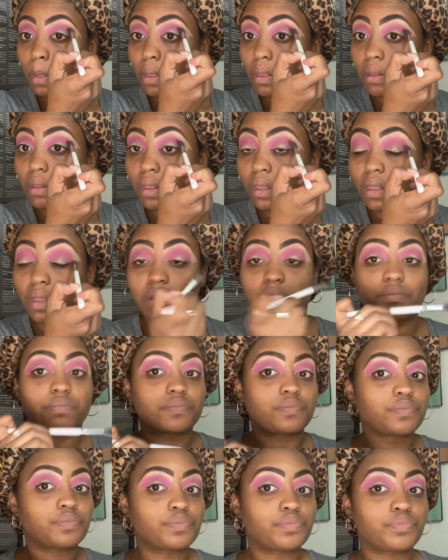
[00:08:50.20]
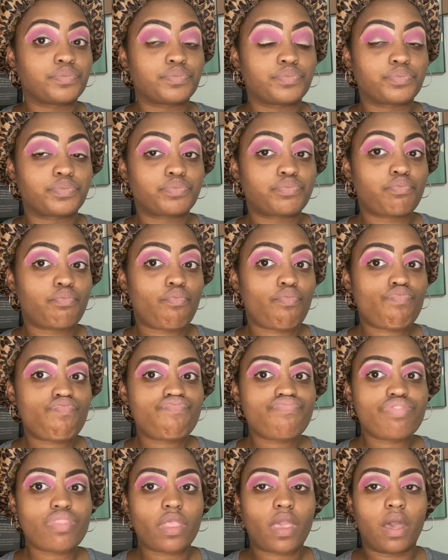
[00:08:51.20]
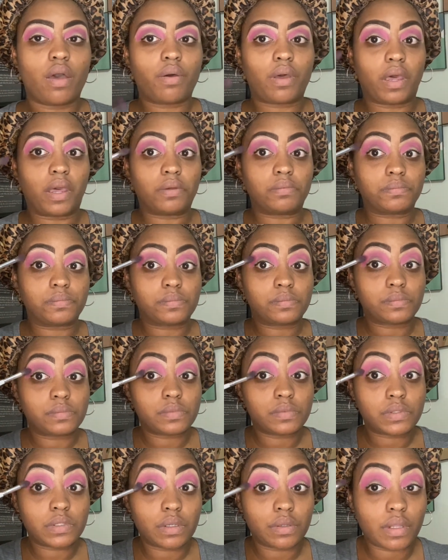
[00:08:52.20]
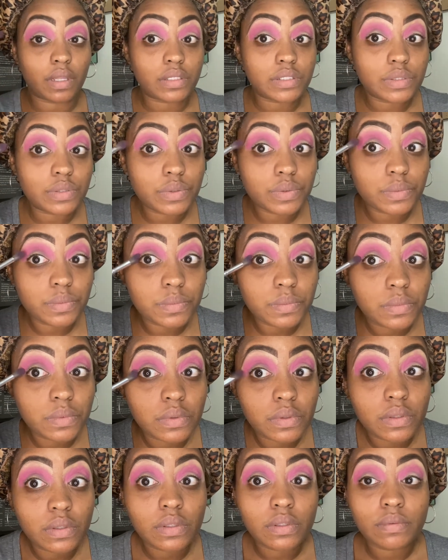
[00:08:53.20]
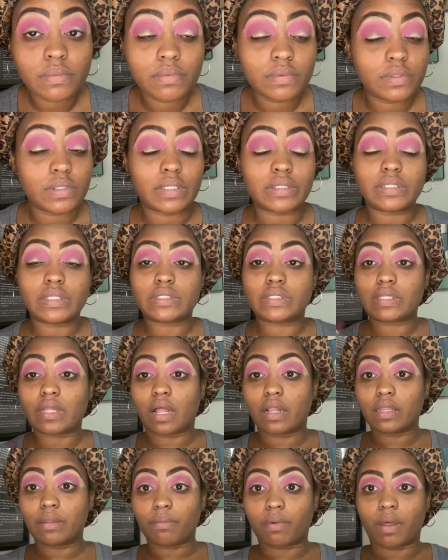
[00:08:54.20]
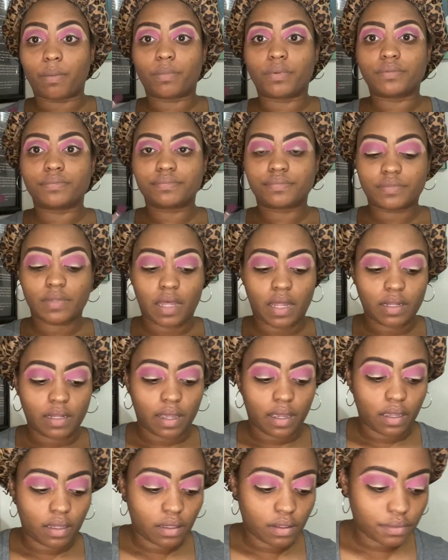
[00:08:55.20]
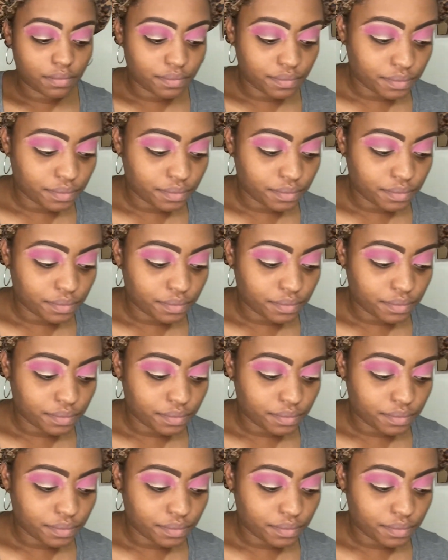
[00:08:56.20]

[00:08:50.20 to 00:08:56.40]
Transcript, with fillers: Okay. Okay. So that's, this is Lolly Mama. I like.